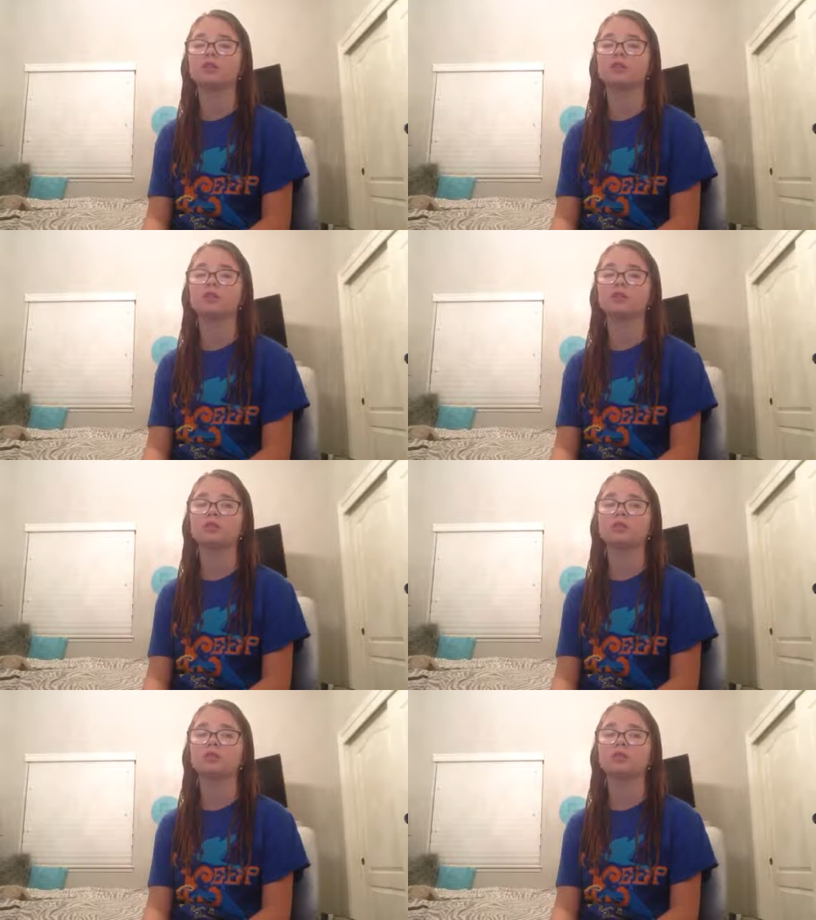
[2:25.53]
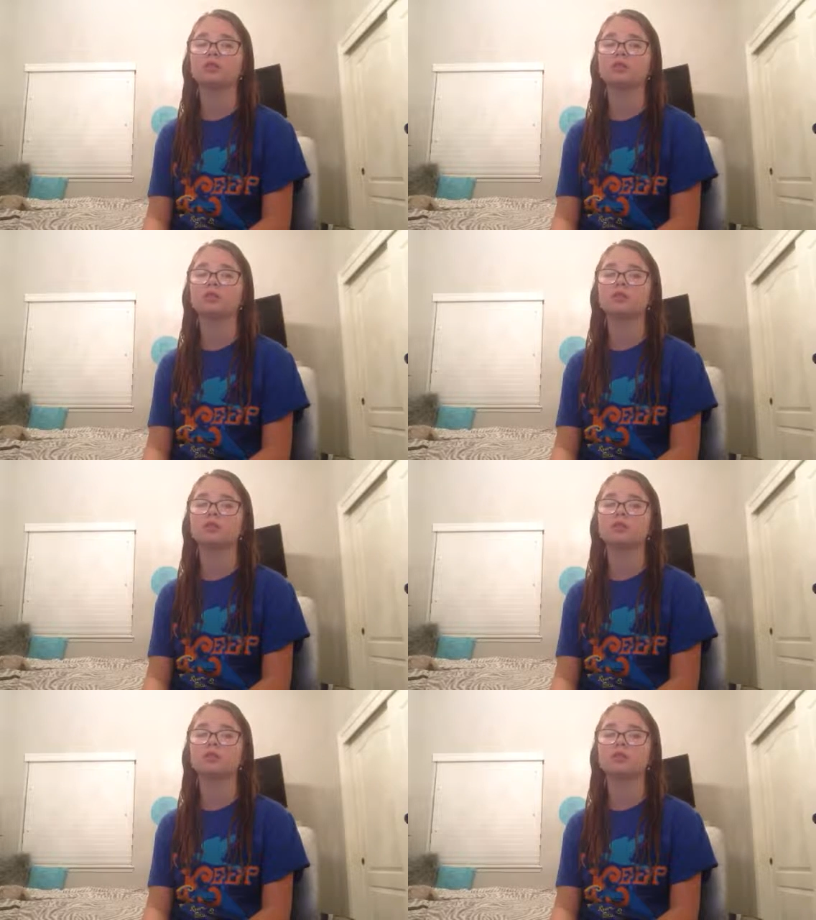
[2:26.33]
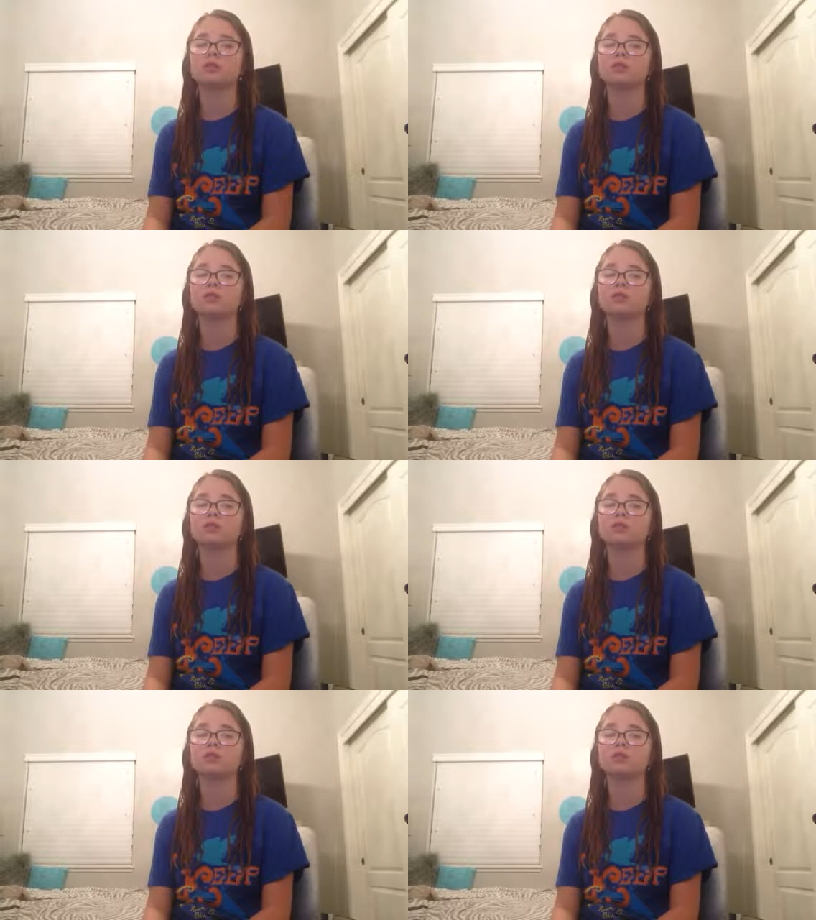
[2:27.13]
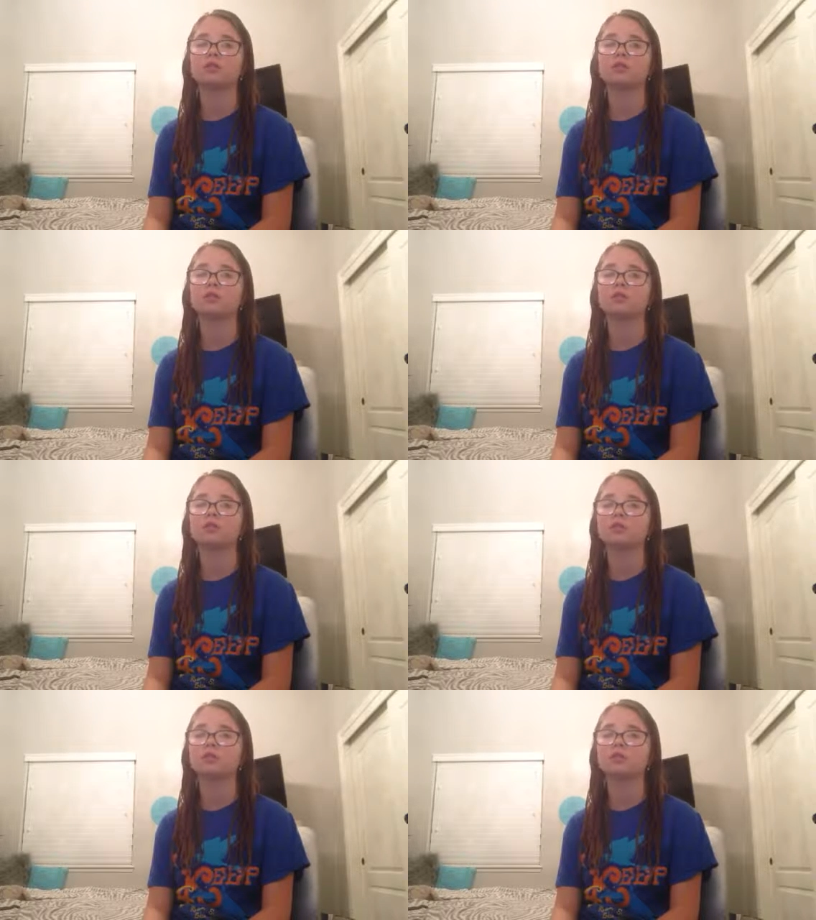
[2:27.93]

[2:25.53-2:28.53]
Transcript: (silence)